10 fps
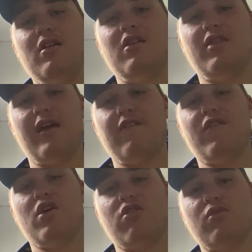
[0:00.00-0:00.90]
their
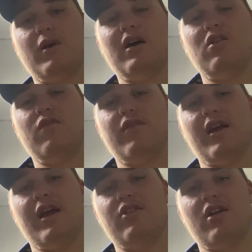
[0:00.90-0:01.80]
first 12,
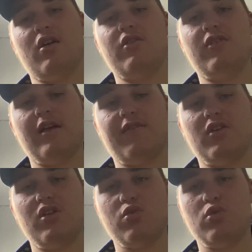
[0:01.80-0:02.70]
and they've
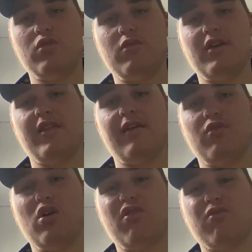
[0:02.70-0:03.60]
only drawn one. They've
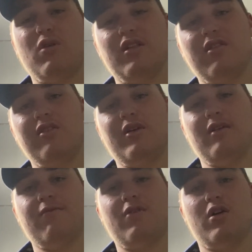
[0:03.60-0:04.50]
lost one to
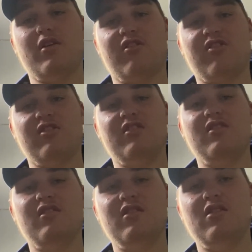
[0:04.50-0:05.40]
Nottingham Forest.
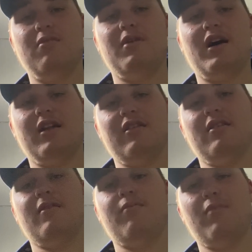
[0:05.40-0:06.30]
But
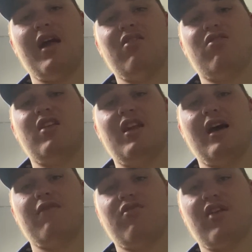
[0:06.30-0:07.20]
Man City
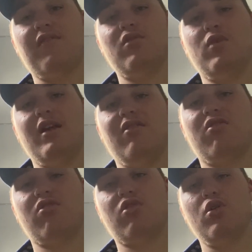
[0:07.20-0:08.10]
have 7
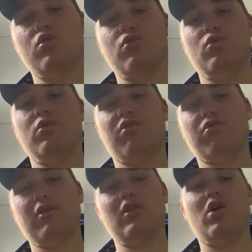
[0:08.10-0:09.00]
wins, 2 draws,
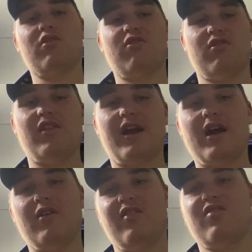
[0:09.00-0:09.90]
3 losses, and they're
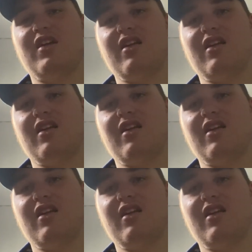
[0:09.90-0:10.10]
currently sitting in